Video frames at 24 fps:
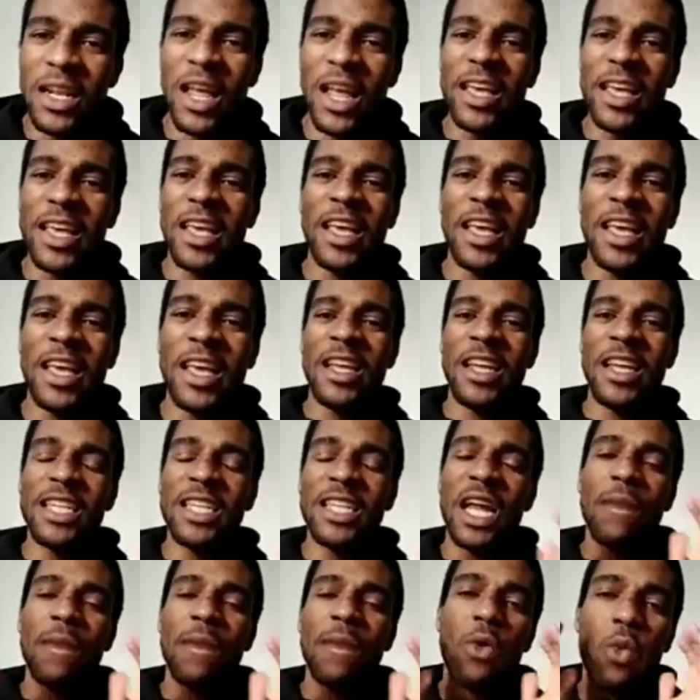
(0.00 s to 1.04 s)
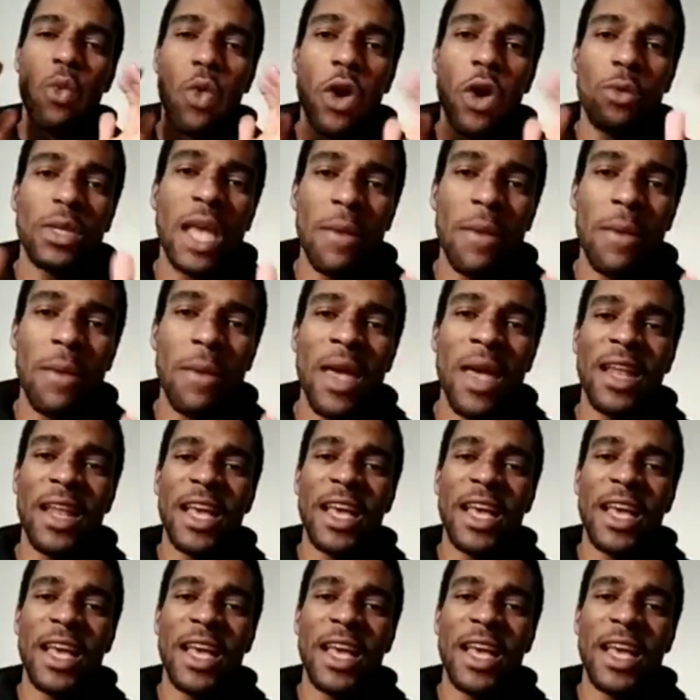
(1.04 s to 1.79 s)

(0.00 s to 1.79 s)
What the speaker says: Like, and it's not about work with that man.